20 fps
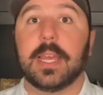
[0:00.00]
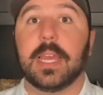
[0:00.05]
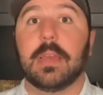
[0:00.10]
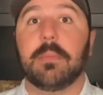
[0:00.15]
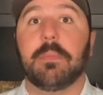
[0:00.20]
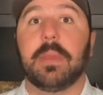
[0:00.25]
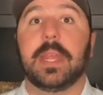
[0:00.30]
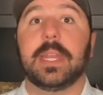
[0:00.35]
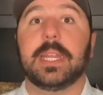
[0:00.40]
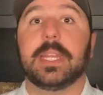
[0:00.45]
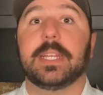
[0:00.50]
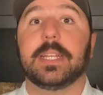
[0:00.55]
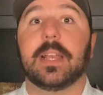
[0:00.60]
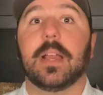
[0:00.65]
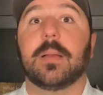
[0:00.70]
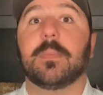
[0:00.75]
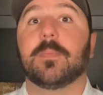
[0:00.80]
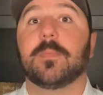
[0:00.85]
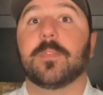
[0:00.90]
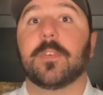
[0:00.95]
it may need to
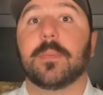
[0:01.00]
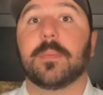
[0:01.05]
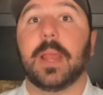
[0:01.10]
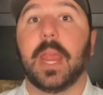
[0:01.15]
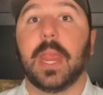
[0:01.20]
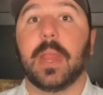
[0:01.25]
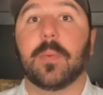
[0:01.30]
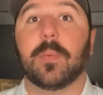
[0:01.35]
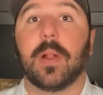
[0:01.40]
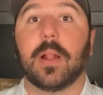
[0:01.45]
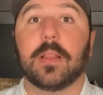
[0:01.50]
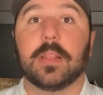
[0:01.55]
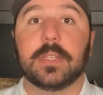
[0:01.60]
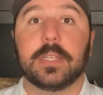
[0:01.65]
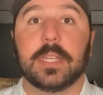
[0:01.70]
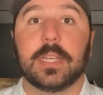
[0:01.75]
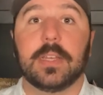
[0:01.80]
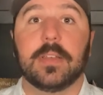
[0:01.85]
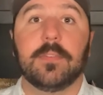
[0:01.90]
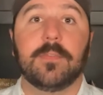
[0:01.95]
come from a
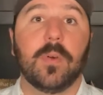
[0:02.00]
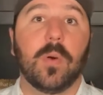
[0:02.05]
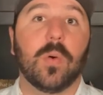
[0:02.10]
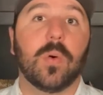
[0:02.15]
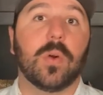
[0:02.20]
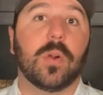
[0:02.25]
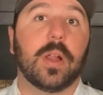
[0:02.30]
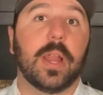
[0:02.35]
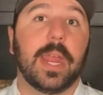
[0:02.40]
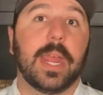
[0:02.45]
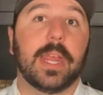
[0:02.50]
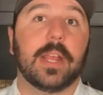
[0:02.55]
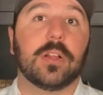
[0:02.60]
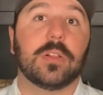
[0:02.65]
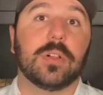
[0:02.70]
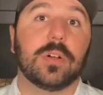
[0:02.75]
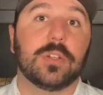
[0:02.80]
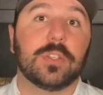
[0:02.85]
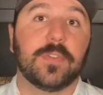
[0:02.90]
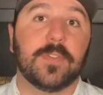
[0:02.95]
relative or a
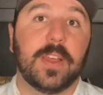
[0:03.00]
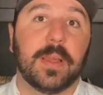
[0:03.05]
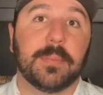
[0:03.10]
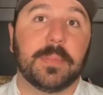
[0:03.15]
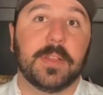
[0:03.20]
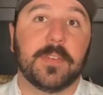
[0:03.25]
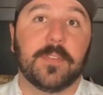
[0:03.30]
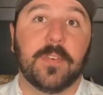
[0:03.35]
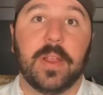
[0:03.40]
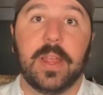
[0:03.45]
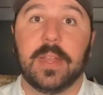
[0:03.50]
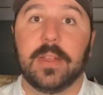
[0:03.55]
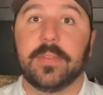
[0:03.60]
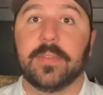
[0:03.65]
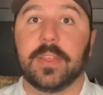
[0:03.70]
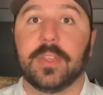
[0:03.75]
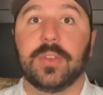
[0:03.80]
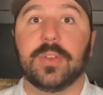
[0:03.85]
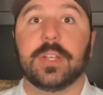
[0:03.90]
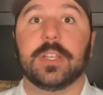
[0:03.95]
close family friend
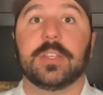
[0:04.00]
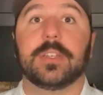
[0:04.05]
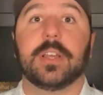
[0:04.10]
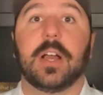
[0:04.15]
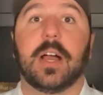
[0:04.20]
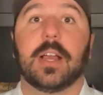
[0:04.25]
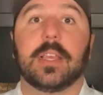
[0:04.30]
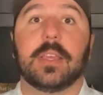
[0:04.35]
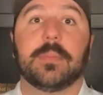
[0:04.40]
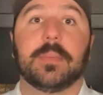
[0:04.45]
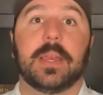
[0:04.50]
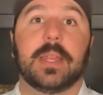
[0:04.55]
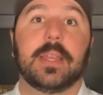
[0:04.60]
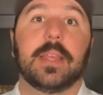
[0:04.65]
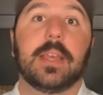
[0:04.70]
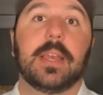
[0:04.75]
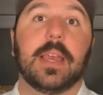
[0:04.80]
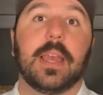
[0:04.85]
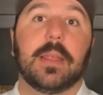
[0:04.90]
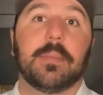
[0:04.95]
that you can
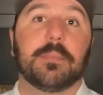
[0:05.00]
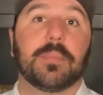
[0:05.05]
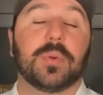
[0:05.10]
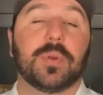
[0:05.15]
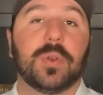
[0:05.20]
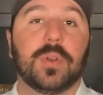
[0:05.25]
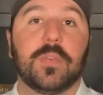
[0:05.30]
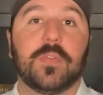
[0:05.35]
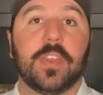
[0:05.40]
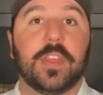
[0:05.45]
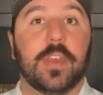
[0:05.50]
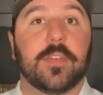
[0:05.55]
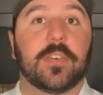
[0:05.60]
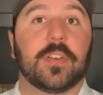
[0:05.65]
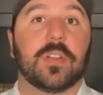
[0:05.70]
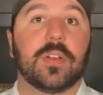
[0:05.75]
document and prove that you have a